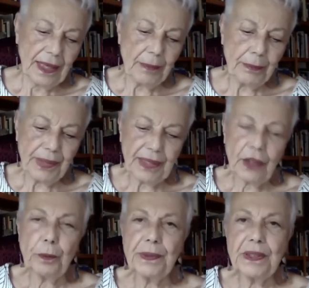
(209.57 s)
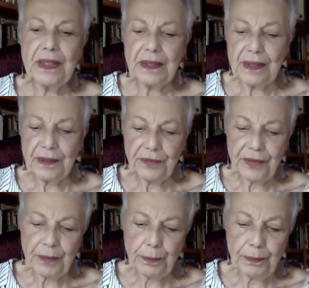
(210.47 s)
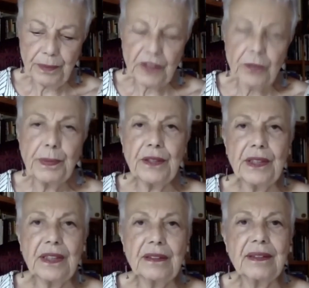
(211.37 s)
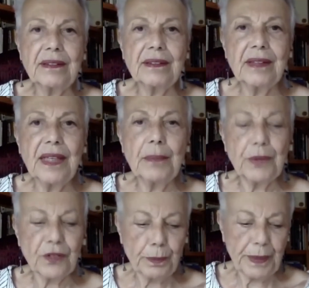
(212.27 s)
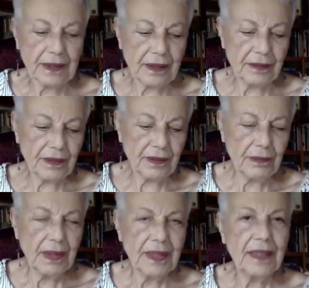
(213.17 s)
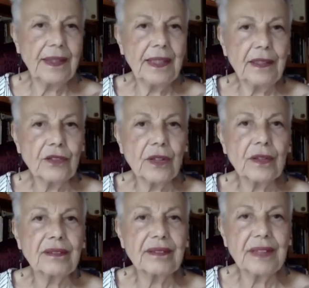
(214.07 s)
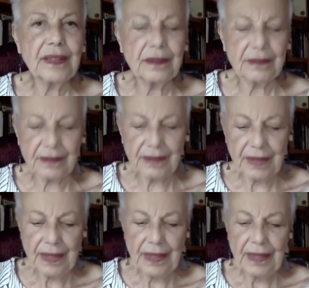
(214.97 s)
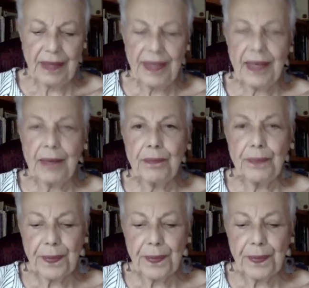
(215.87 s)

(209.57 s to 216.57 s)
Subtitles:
and being open to different experiences and perspectives, that these are the skills that